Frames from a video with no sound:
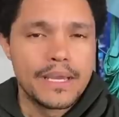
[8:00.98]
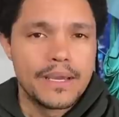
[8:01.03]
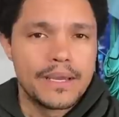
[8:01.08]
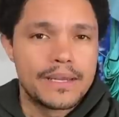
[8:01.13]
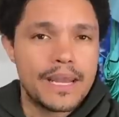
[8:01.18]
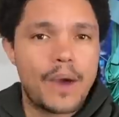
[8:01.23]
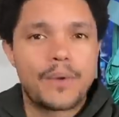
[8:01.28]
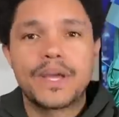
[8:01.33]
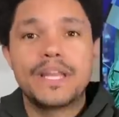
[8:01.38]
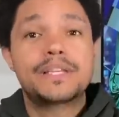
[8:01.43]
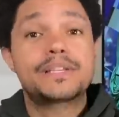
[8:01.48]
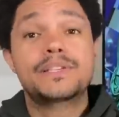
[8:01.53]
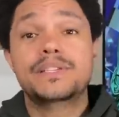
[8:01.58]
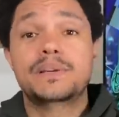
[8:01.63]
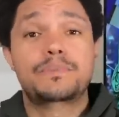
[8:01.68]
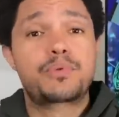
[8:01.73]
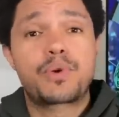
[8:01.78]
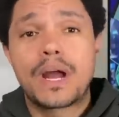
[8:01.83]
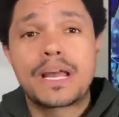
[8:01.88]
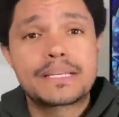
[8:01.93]
Now, it isn't
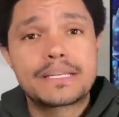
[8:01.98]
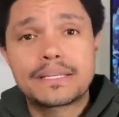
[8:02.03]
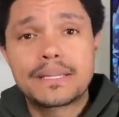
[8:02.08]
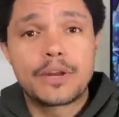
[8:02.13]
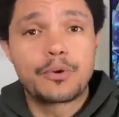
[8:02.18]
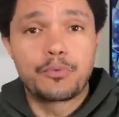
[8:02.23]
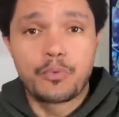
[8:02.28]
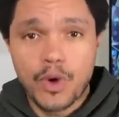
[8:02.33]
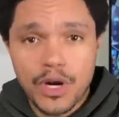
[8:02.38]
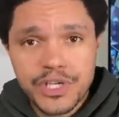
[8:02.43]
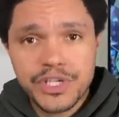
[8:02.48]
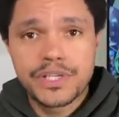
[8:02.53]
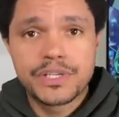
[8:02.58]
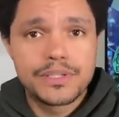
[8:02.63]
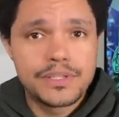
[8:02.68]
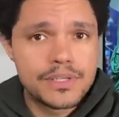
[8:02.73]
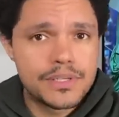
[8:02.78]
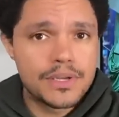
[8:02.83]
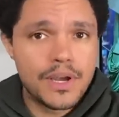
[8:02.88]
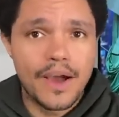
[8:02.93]
surprising that
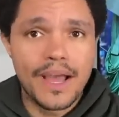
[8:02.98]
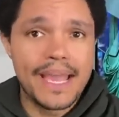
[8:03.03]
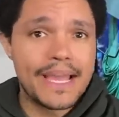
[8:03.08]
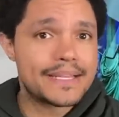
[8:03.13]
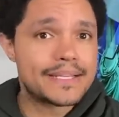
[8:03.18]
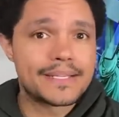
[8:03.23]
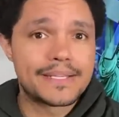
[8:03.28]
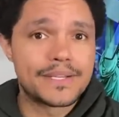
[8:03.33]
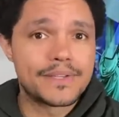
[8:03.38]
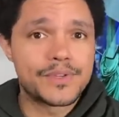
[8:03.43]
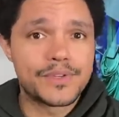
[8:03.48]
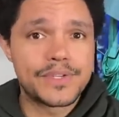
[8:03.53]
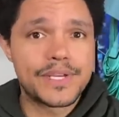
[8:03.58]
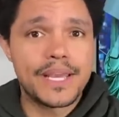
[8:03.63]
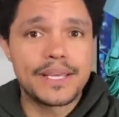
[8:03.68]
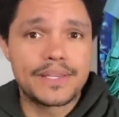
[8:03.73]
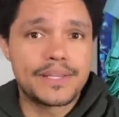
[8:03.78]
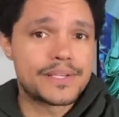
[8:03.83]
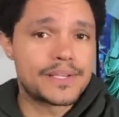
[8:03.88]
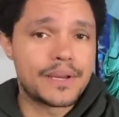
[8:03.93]
Russians are hesitant to
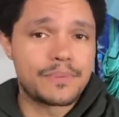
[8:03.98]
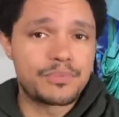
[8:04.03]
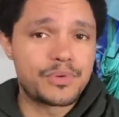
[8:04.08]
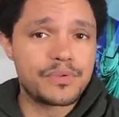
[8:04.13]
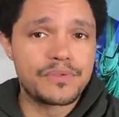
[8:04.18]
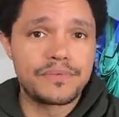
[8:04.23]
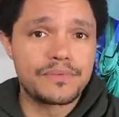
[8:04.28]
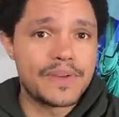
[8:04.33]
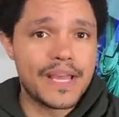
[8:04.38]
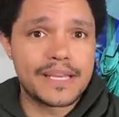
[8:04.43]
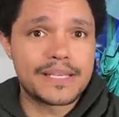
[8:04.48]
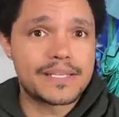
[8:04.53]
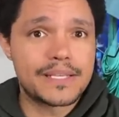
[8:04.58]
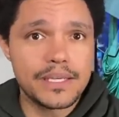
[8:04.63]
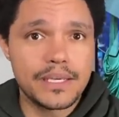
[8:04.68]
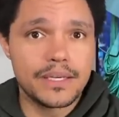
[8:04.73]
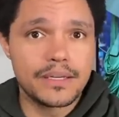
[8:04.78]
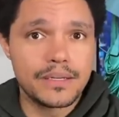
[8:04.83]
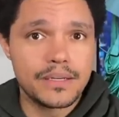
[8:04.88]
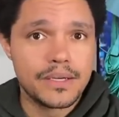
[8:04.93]
take this unproven
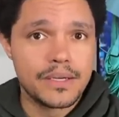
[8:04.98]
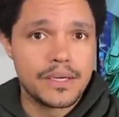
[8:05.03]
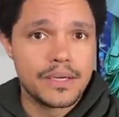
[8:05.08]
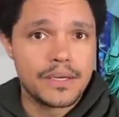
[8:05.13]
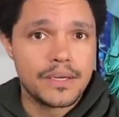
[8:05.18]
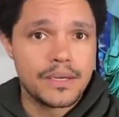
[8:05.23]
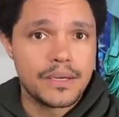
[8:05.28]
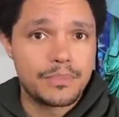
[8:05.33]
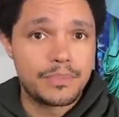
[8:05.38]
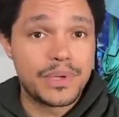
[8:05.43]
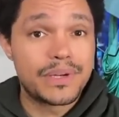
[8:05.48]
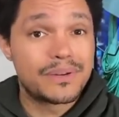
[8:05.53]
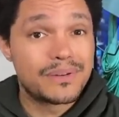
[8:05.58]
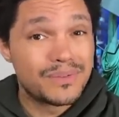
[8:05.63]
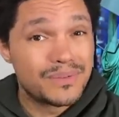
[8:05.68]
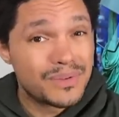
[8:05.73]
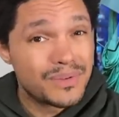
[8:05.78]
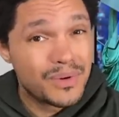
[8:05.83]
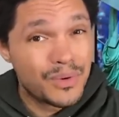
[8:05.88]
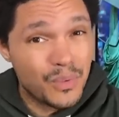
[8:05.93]
vaccine, but
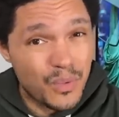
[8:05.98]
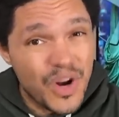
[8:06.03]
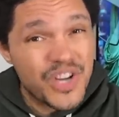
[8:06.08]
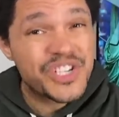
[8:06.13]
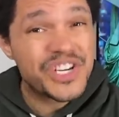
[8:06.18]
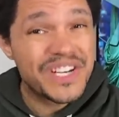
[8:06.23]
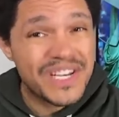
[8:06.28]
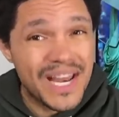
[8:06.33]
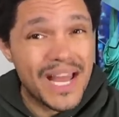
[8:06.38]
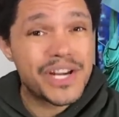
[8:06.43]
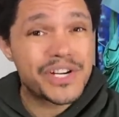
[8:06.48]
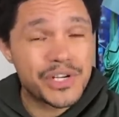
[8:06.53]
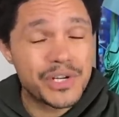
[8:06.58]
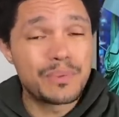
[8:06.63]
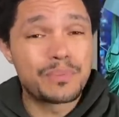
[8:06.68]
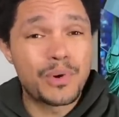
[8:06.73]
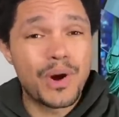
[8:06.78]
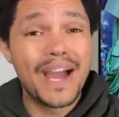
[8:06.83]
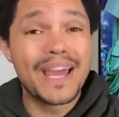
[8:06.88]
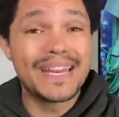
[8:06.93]
Russian national
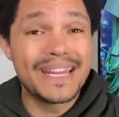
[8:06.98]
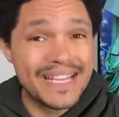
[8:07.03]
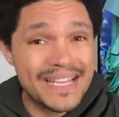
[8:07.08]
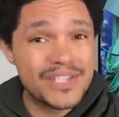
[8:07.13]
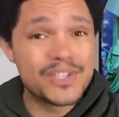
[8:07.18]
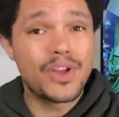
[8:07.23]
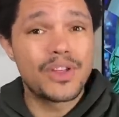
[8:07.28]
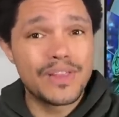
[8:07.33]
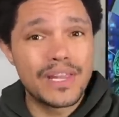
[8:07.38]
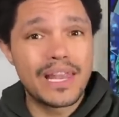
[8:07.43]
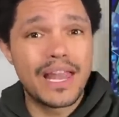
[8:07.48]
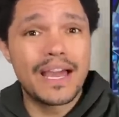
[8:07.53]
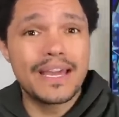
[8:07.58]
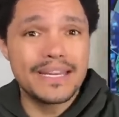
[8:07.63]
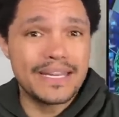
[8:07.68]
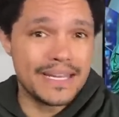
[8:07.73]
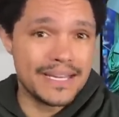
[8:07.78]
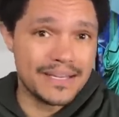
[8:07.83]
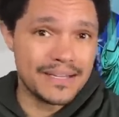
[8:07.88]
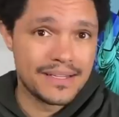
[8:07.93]
pride is on the line
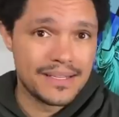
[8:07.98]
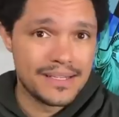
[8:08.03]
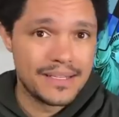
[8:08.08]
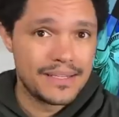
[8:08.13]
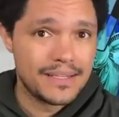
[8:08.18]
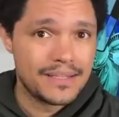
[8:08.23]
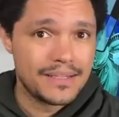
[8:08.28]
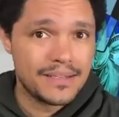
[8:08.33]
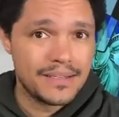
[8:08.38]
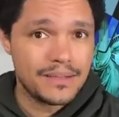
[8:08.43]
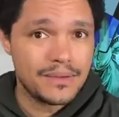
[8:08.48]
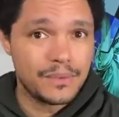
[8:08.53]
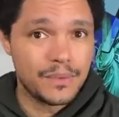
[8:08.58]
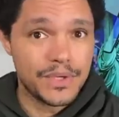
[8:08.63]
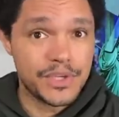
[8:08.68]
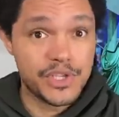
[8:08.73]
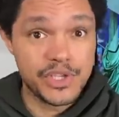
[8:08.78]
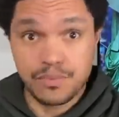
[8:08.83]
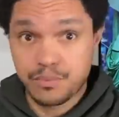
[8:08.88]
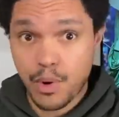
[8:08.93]
here,
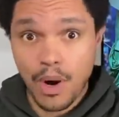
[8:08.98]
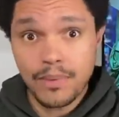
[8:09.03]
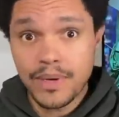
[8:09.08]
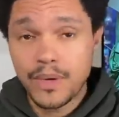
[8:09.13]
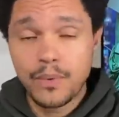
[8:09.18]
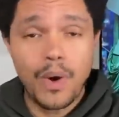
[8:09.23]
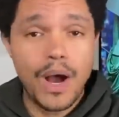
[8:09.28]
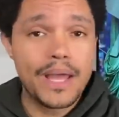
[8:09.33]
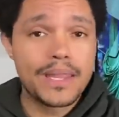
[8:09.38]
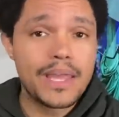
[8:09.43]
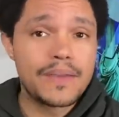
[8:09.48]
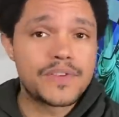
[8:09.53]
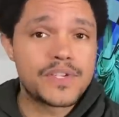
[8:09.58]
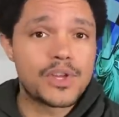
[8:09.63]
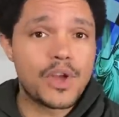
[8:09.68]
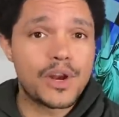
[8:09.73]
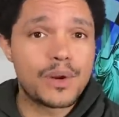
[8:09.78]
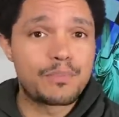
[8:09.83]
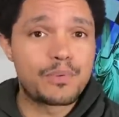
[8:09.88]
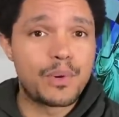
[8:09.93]
which is probably why they've
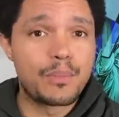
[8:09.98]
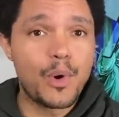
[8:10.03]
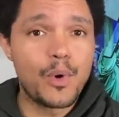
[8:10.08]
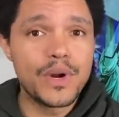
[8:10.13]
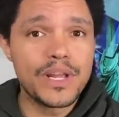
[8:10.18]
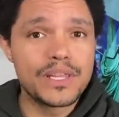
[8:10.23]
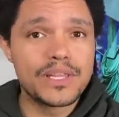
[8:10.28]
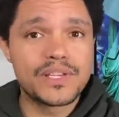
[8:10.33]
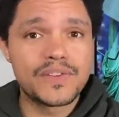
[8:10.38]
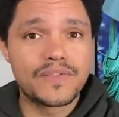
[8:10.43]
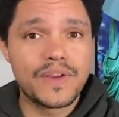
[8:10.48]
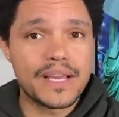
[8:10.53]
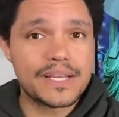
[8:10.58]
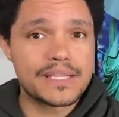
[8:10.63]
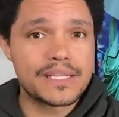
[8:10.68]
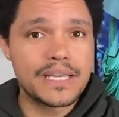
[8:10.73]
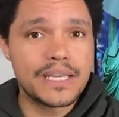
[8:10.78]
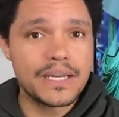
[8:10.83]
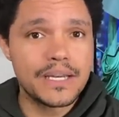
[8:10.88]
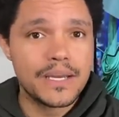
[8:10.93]
started promoting this
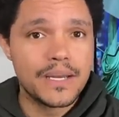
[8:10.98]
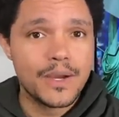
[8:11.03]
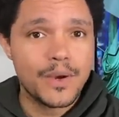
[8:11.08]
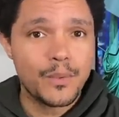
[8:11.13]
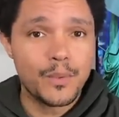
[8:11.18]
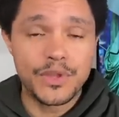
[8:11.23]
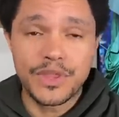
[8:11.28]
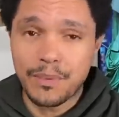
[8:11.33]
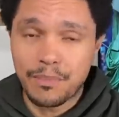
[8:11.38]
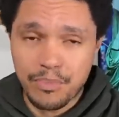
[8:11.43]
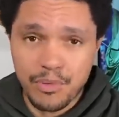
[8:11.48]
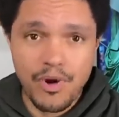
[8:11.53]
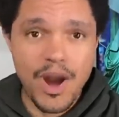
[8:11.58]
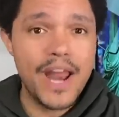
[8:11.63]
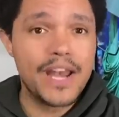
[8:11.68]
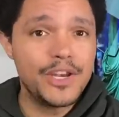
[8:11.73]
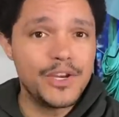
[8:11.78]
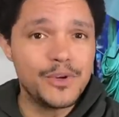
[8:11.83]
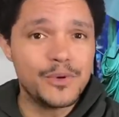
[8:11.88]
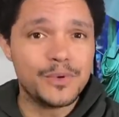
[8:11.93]
vaccine with a
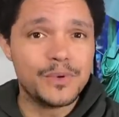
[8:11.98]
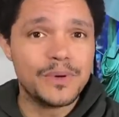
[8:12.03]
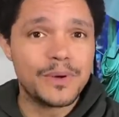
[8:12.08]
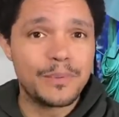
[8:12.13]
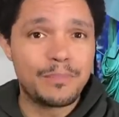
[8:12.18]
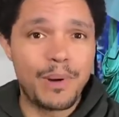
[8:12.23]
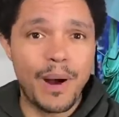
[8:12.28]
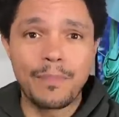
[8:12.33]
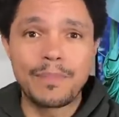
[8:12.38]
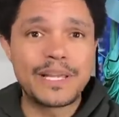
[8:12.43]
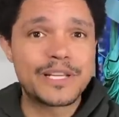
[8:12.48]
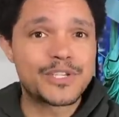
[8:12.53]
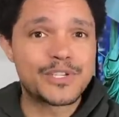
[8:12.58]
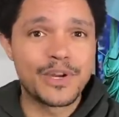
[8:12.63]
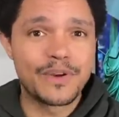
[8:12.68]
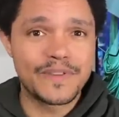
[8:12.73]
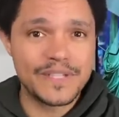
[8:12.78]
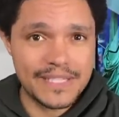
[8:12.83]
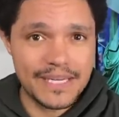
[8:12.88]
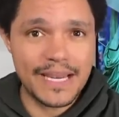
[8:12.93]
brand new public
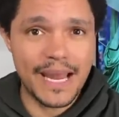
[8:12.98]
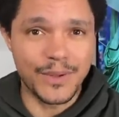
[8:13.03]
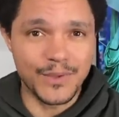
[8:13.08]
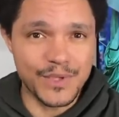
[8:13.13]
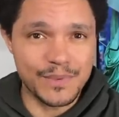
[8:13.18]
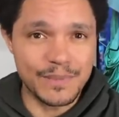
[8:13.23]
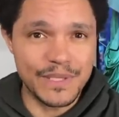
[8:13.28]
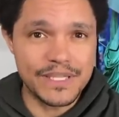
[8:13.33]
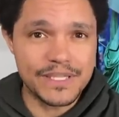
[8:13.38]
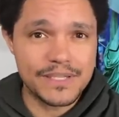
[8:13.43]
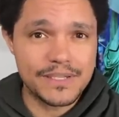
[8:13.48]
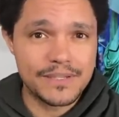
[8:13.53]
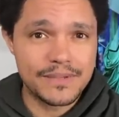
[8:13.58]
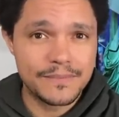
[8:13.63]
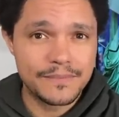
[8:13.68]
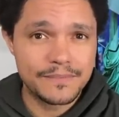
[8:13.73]
service announcement.